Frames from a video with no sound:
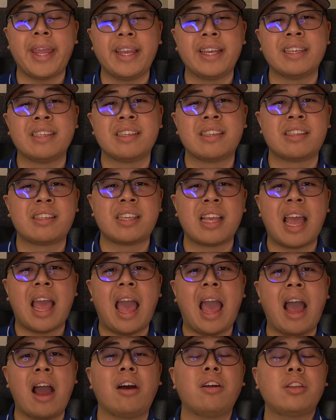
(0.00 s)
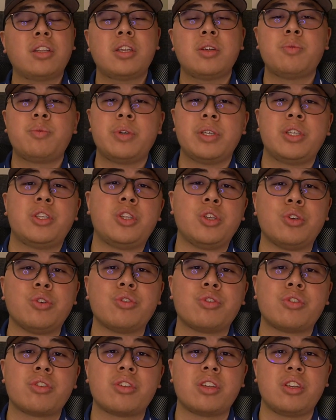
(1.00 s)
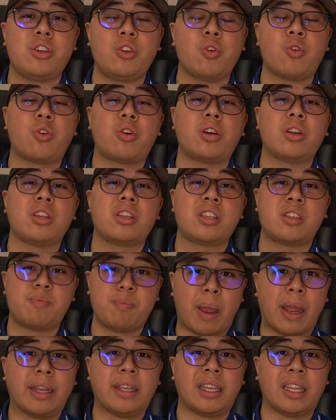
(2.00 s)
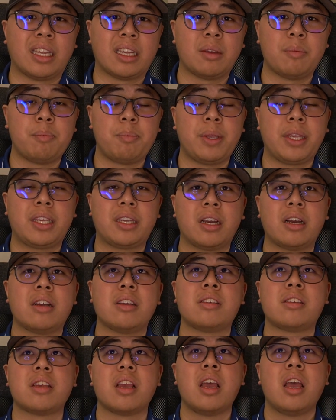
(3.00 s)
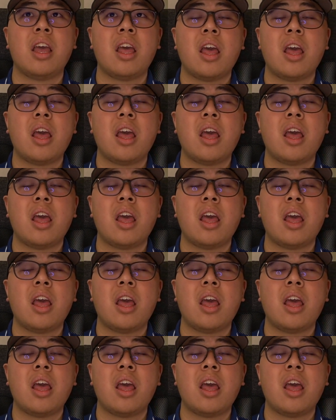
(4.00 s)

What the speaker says: is how to reduce your spending, because